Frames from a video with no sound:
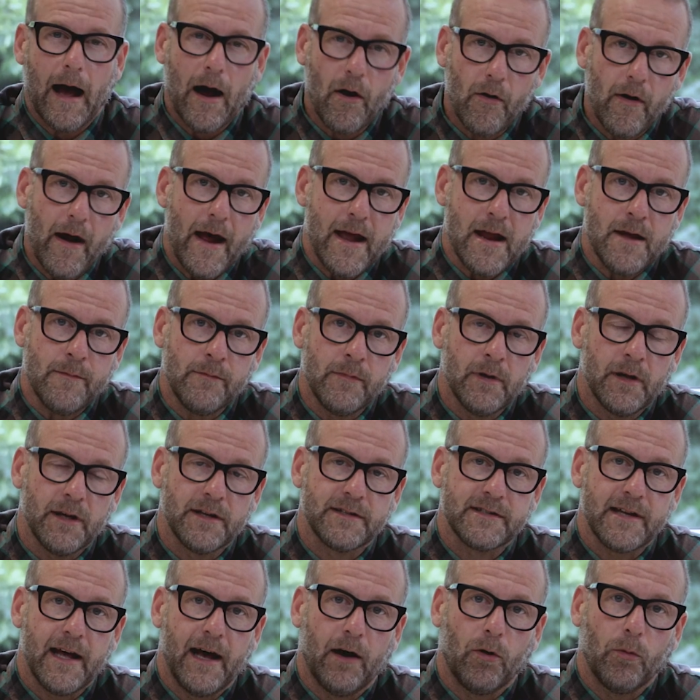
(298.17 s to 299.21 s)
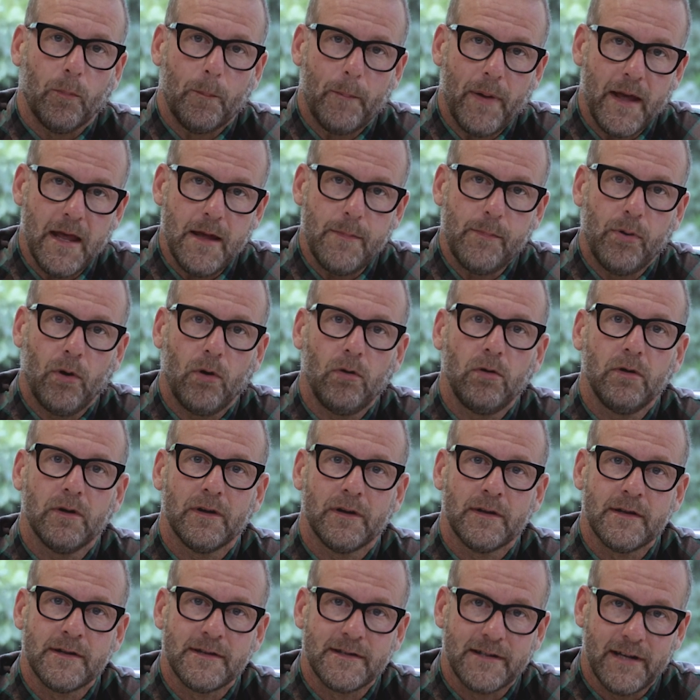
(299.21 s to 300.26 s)
Our aim is to help people
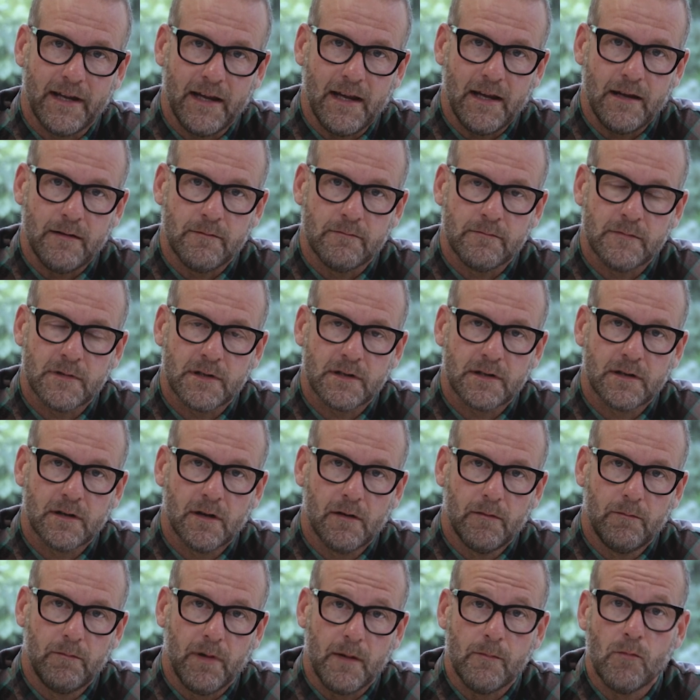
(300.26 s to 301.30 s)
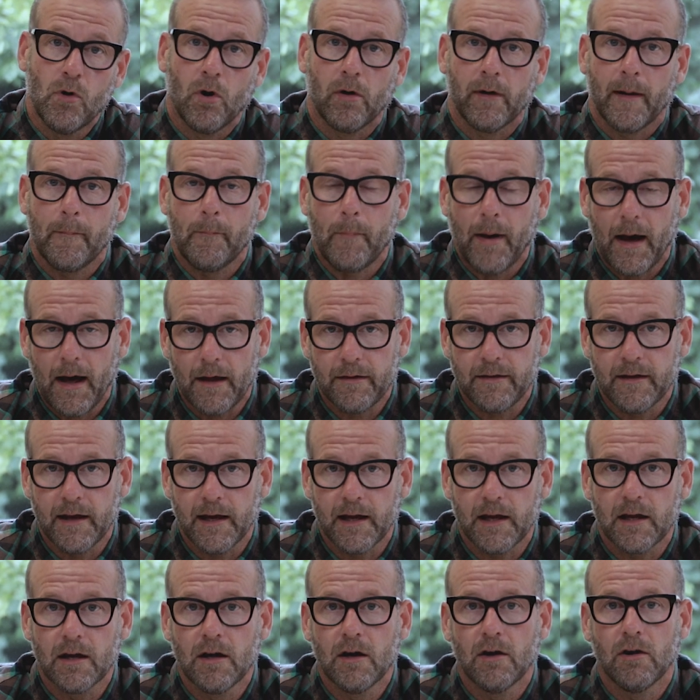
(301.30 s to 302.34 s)
and teams be more
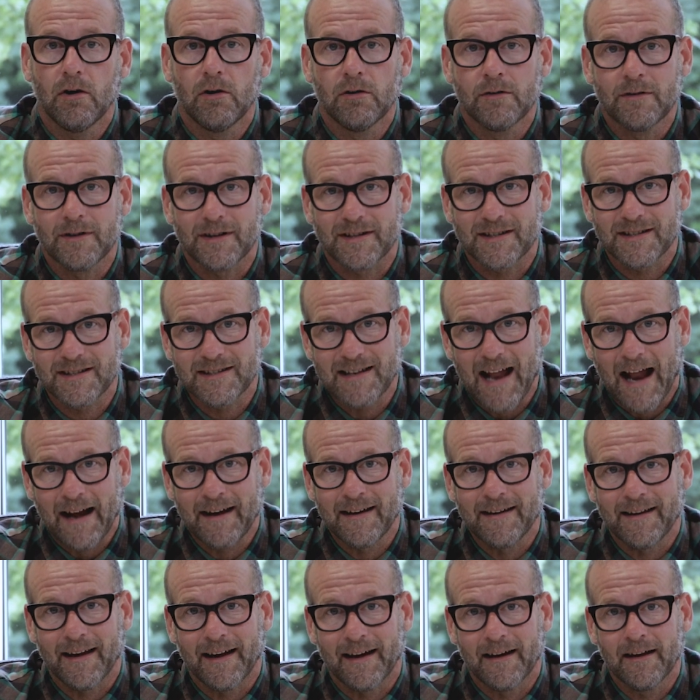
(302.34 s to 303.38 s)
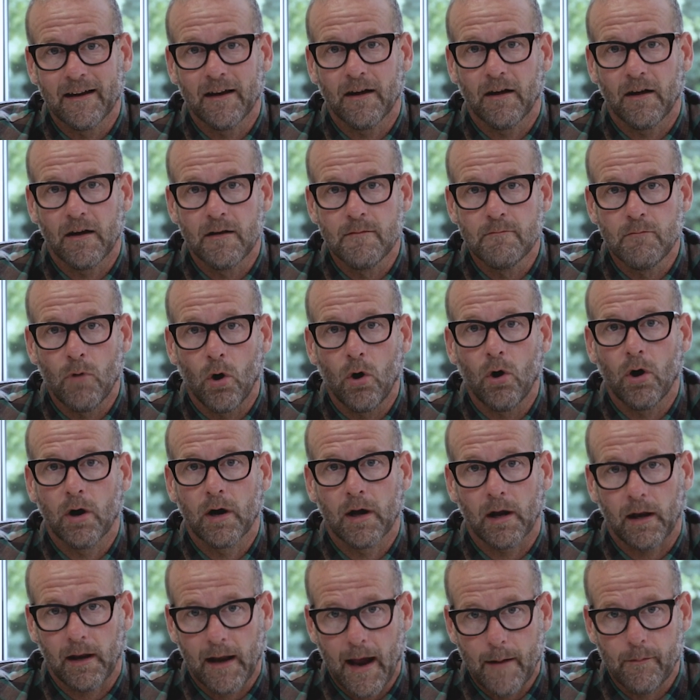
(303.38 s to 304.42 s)
empathic, understanding, and more
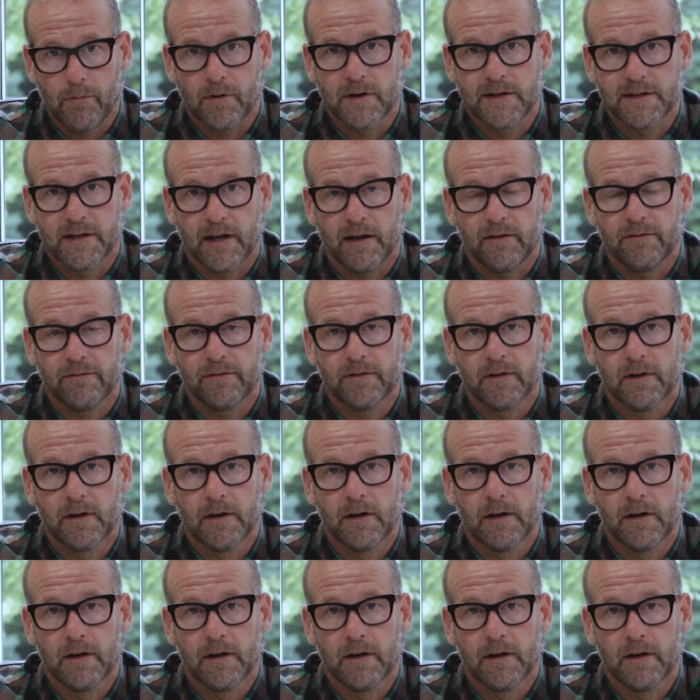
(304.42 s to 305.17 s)
collaborative.